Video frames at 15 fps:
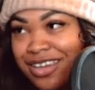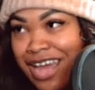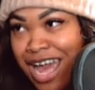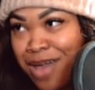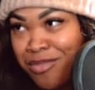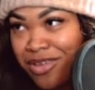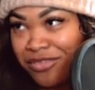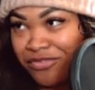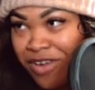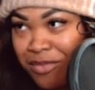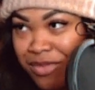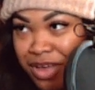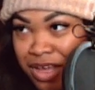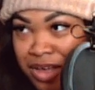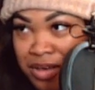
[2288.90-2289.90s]
Diamond
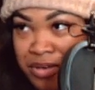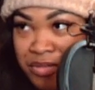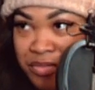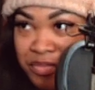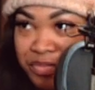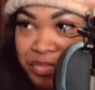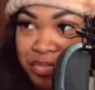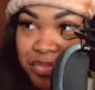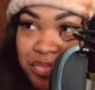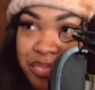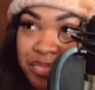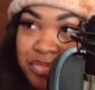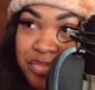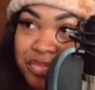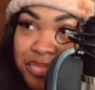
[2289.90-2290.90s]
from um
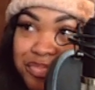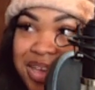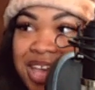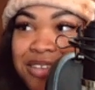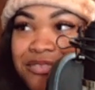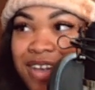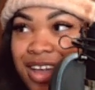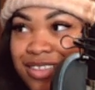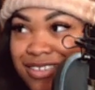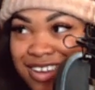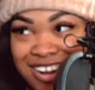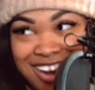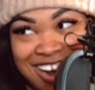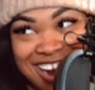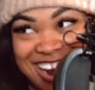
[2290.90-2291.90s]
Pink Va-
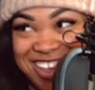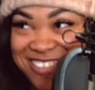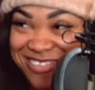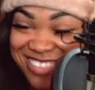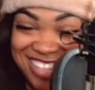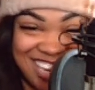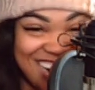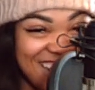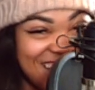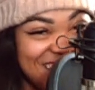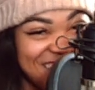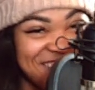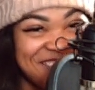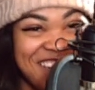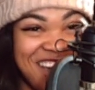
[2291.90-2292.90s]
Girl? You girl, oh,
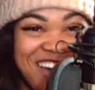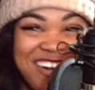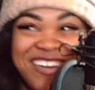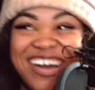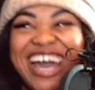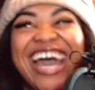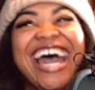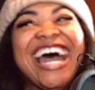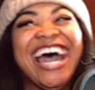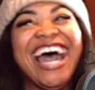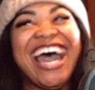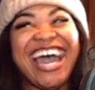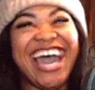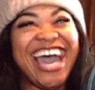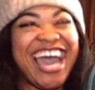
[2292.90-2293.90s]
she, you know she, she
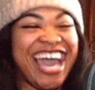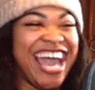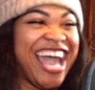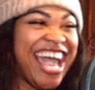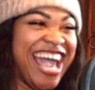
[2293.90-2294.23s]
hype boy. She like,